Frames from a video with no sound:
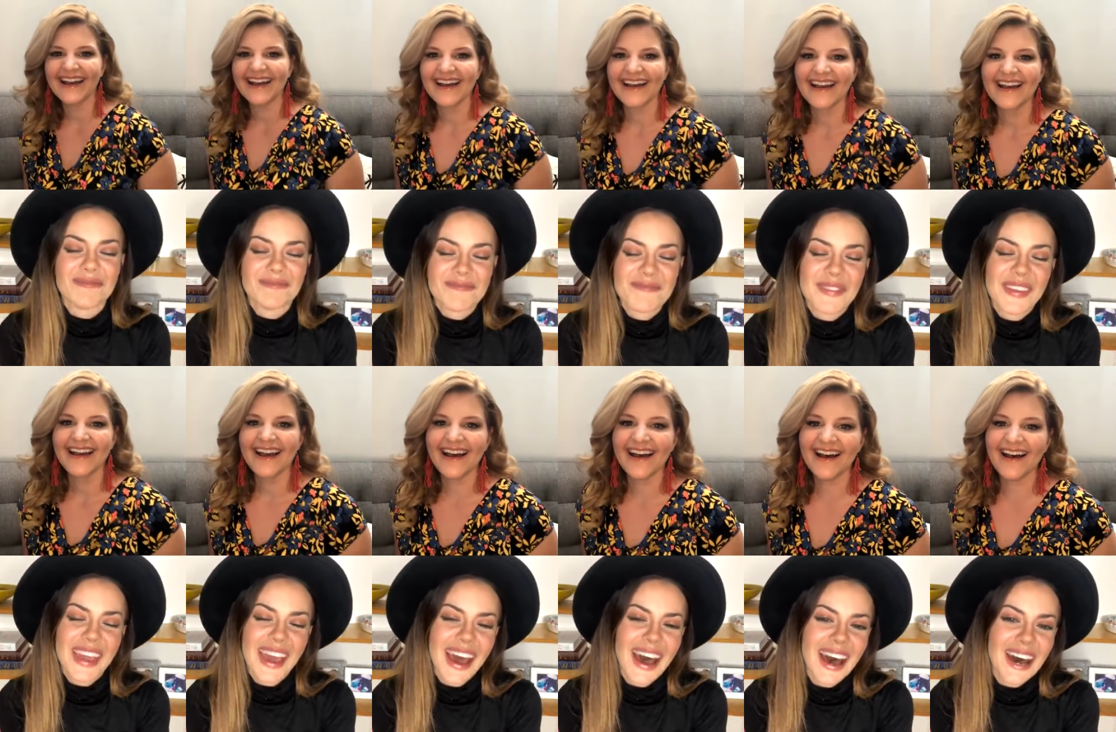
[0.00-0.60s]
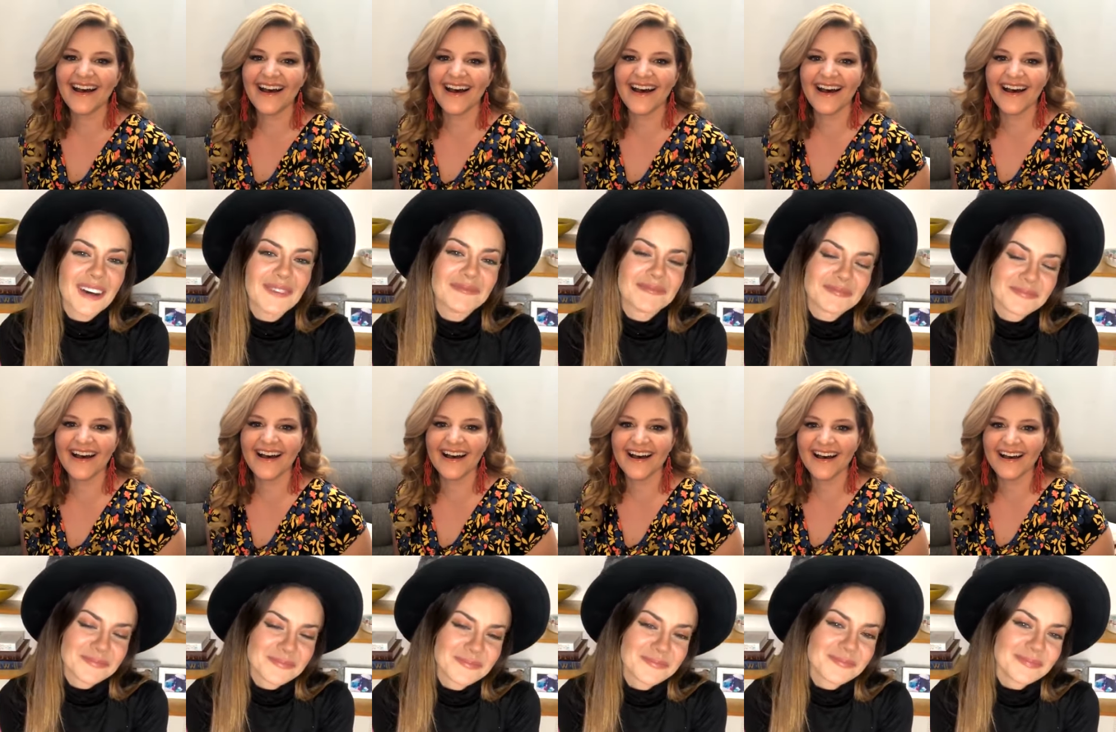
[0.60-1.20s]
Speaker 1: yeah.
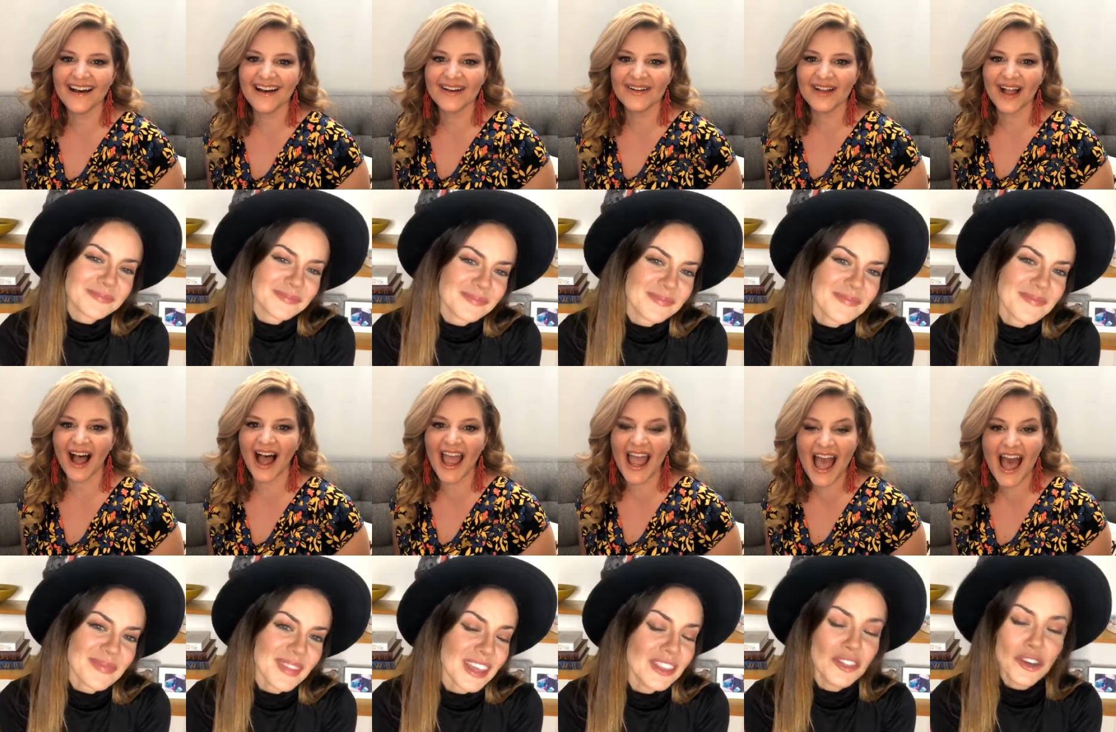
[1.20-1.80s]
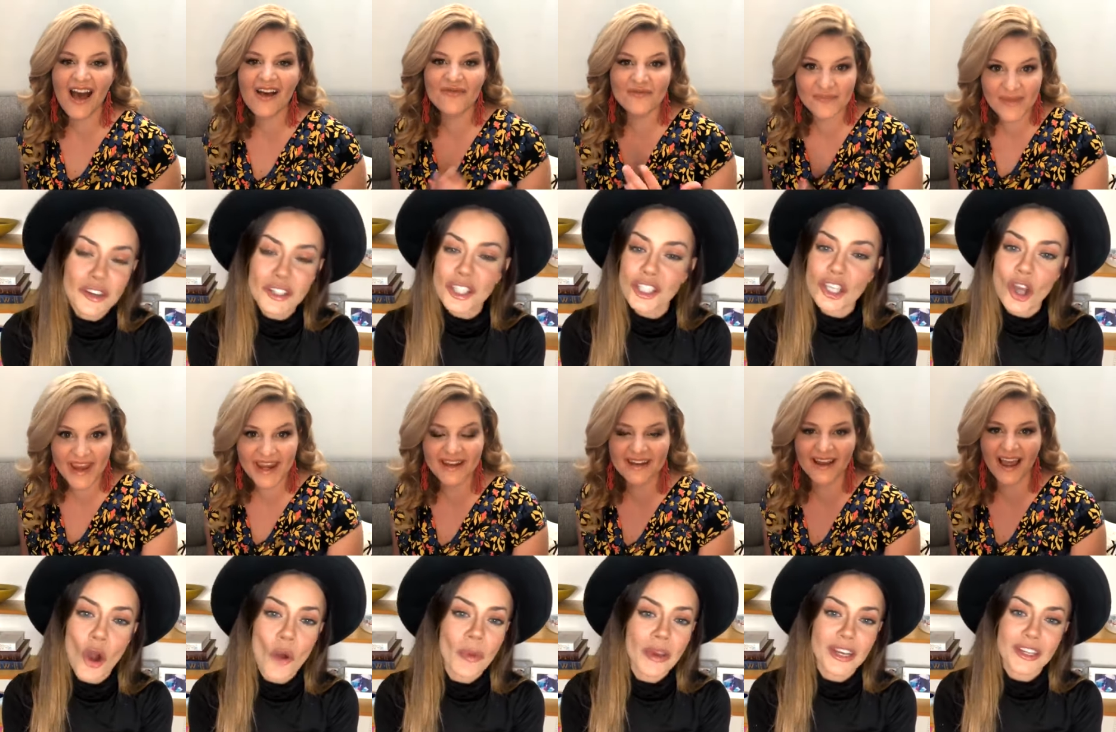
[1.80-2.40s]
Speaker 2: Oh, I had
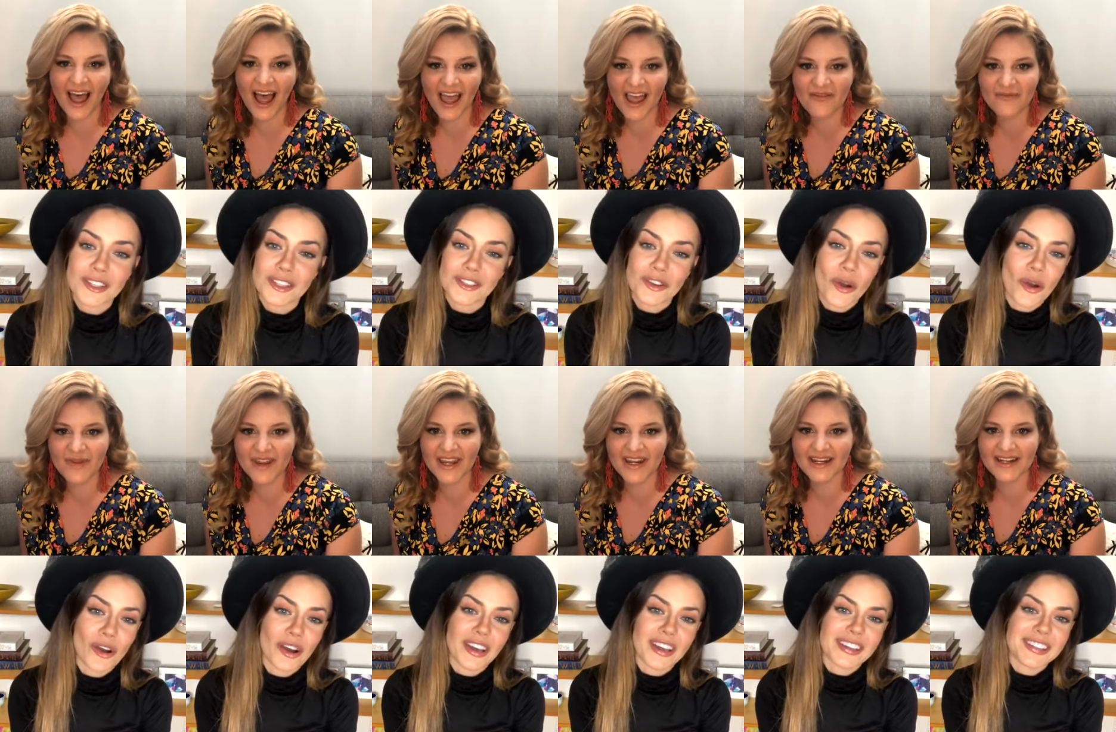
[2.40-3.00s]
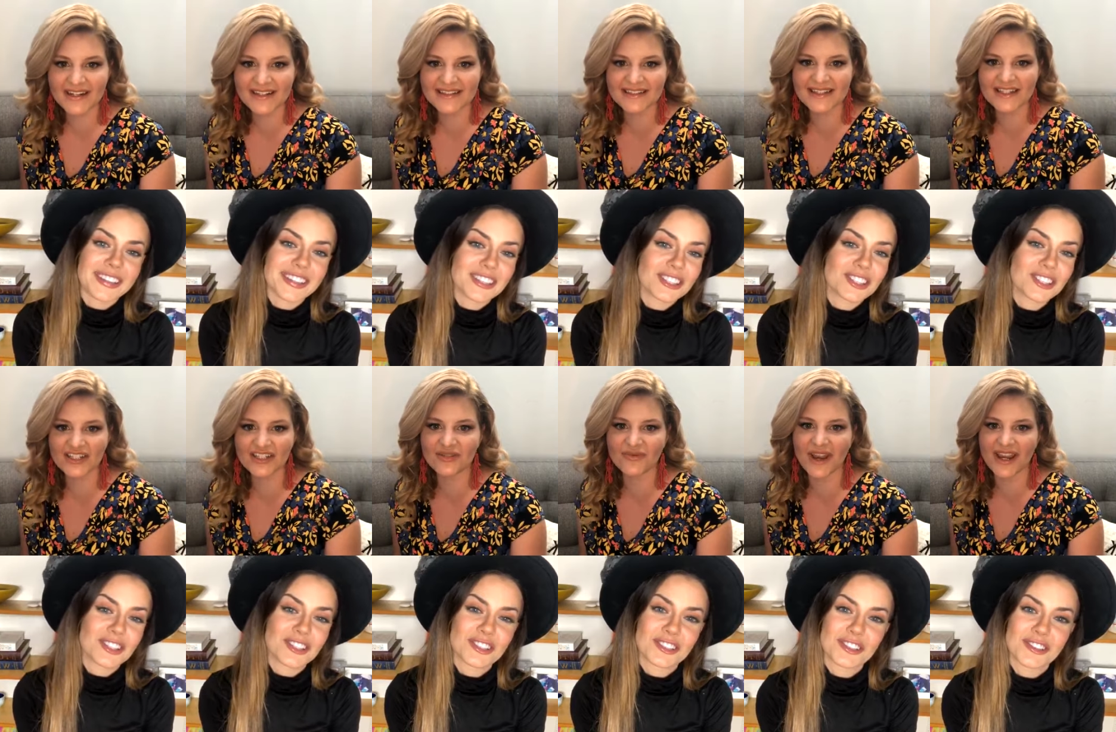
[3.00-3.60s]
so
Speaker 1: many stories. I've been in a
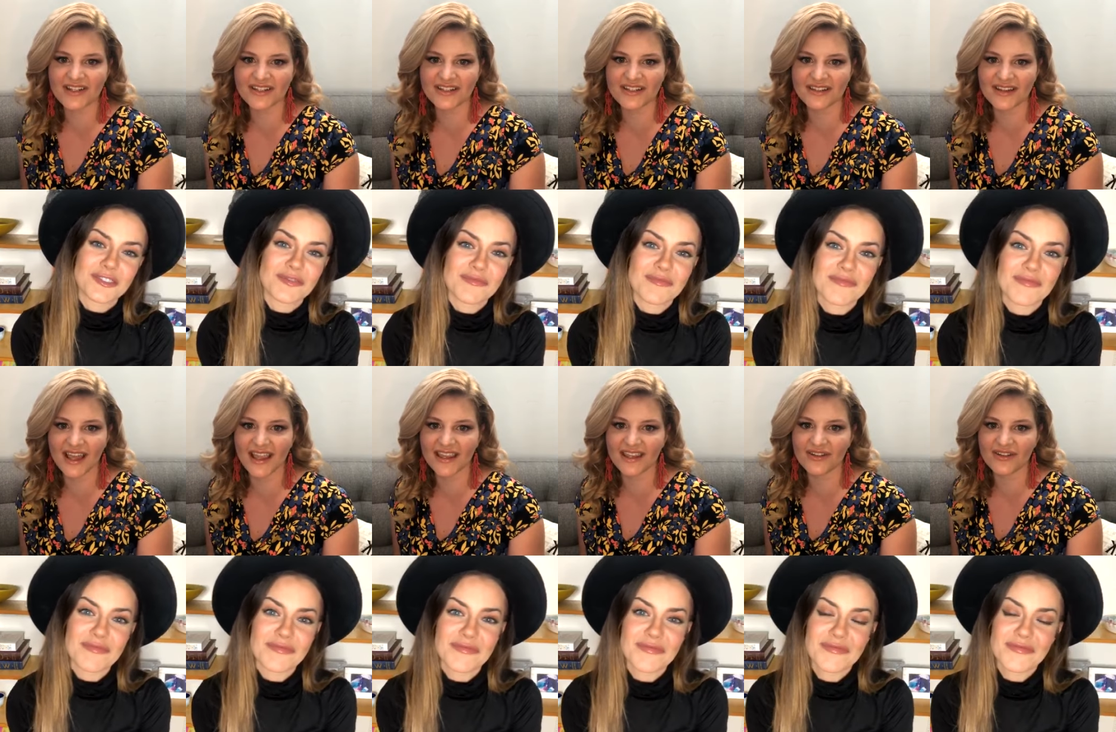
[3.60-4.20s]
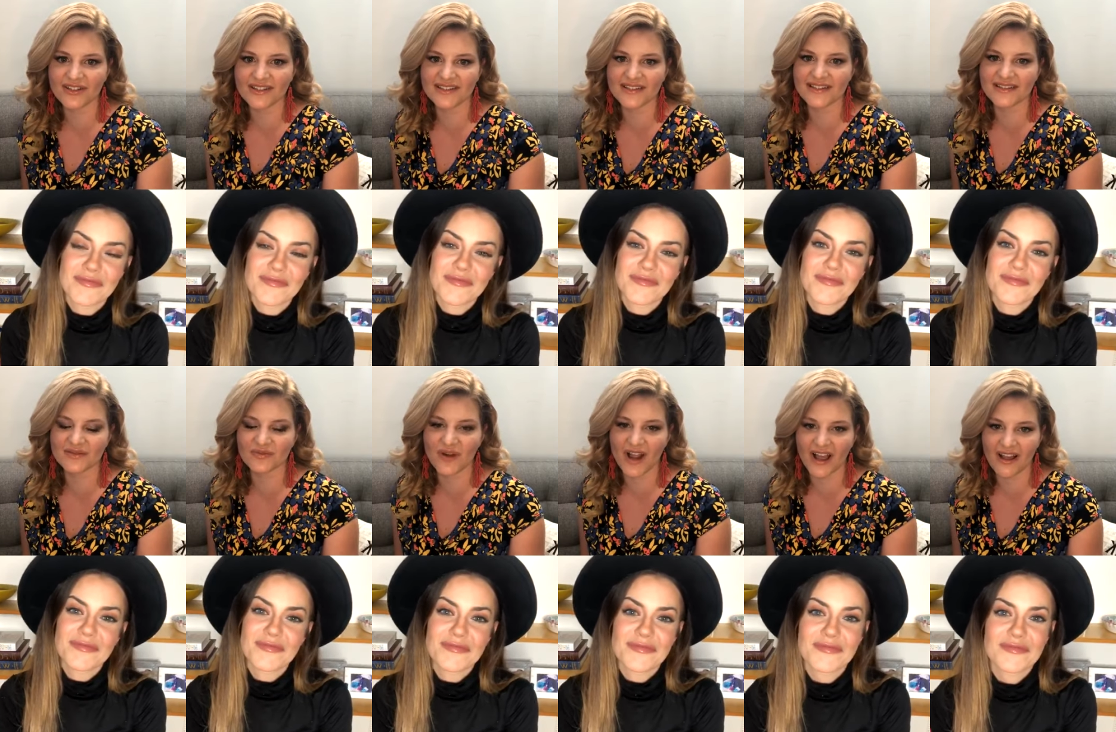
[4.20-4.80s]
situation like yours as
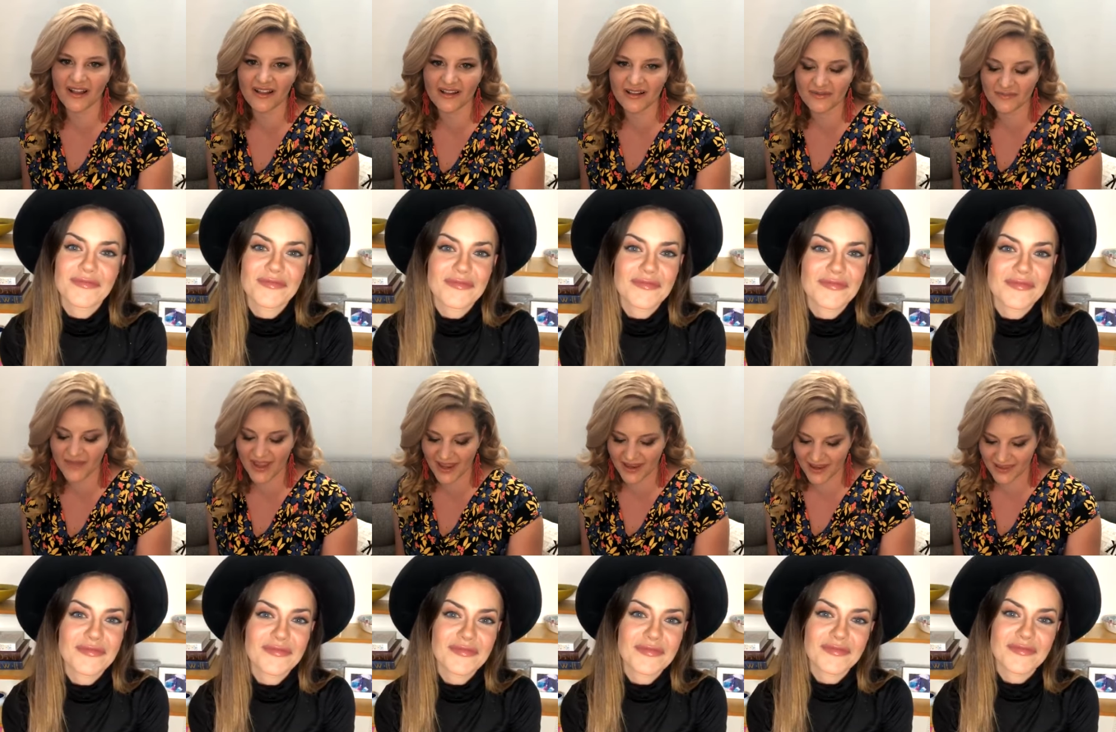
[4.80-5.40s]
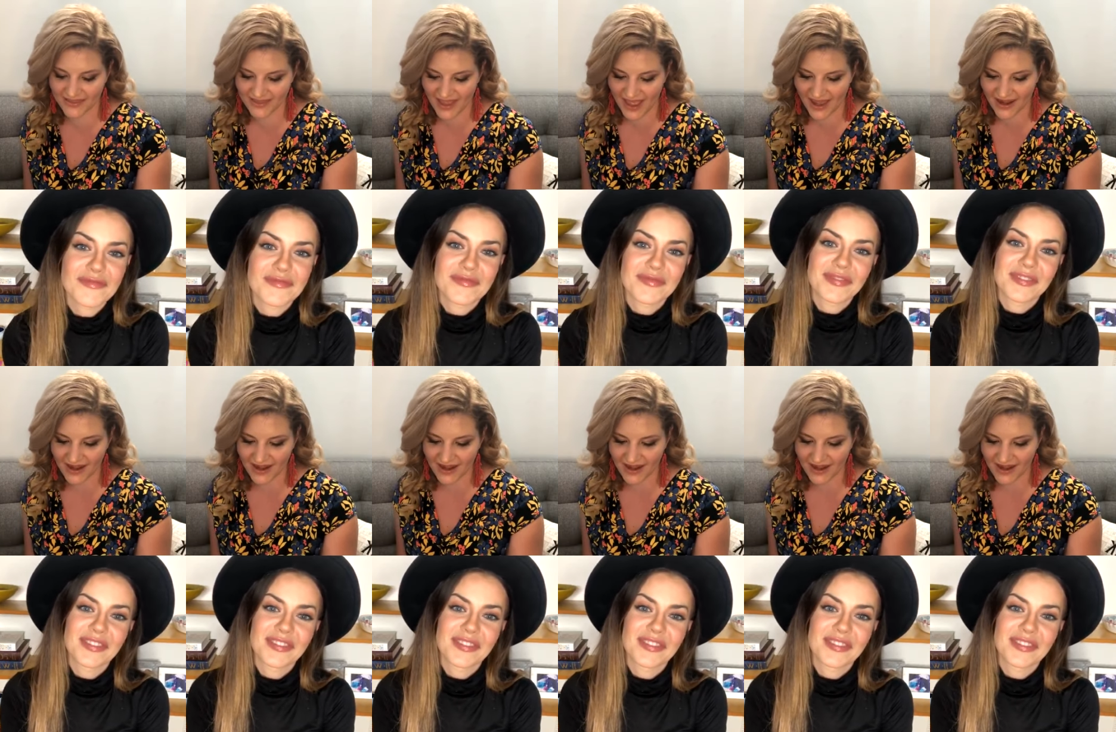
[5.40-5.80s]
well, Meghan, that